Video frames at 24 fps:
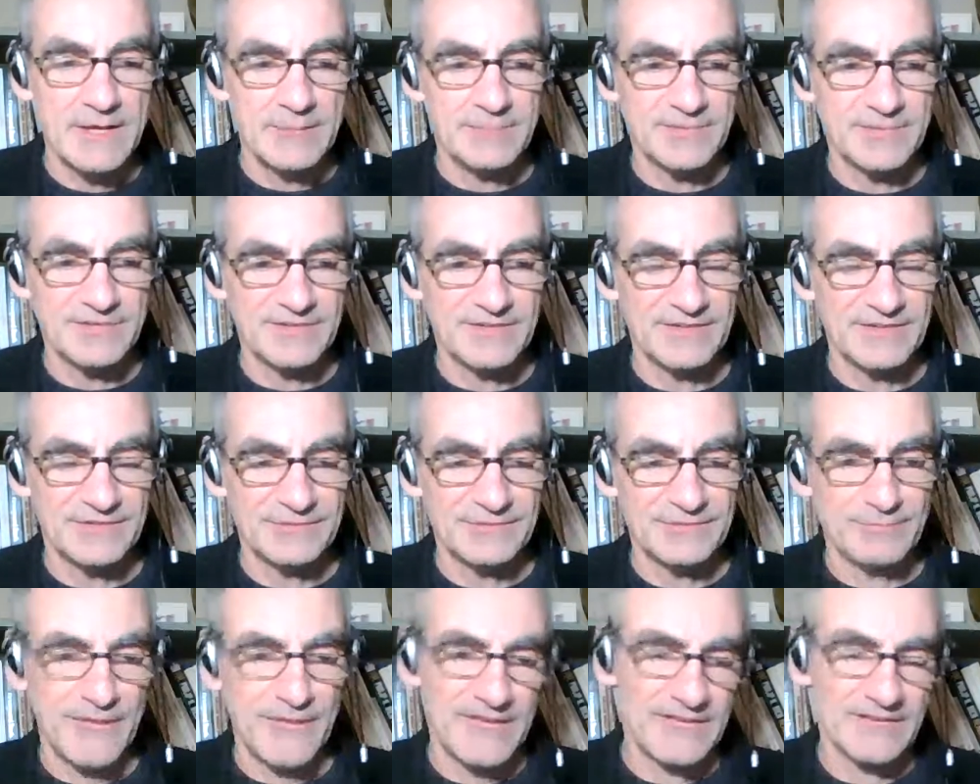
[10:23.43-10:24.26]
because
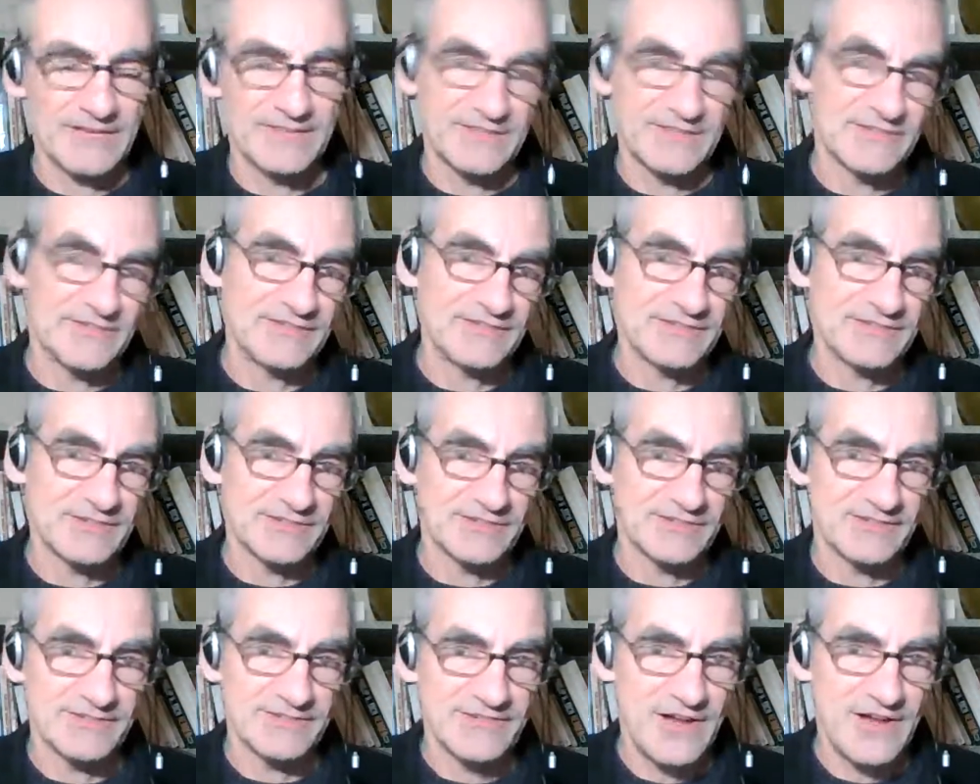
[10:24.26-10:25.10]
making the
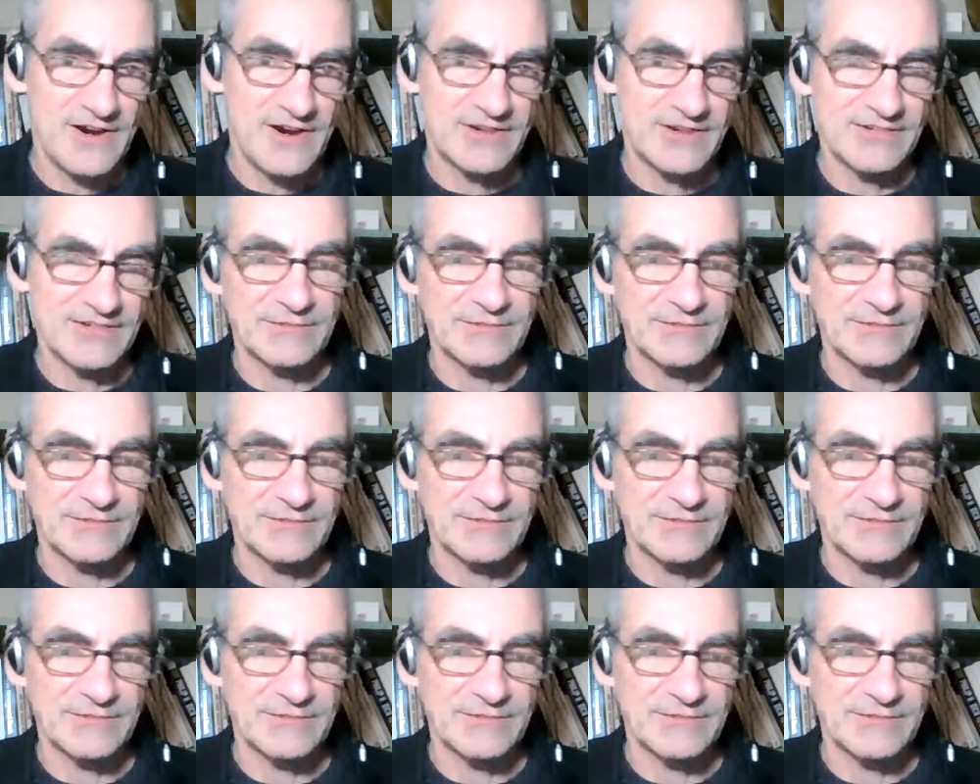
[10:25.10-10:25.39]
decision is hard.